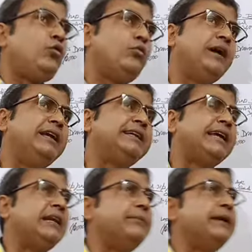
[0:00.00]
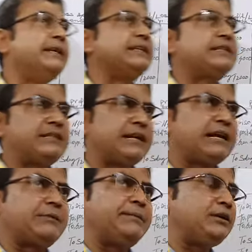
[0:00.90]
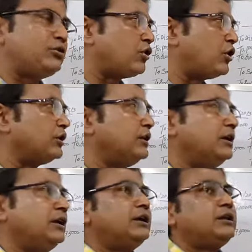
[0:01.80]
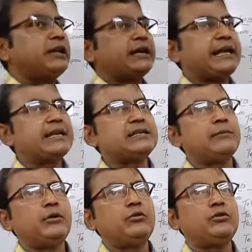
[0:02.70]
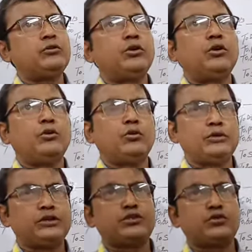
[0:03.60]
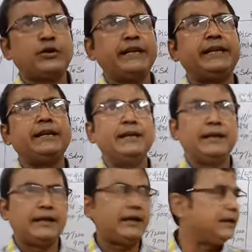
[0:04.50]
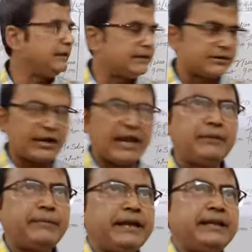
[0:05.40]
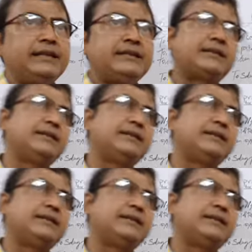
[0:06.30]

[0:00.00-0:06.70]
while trial balance have been drawn, the cash amount which is showing in the trial balance,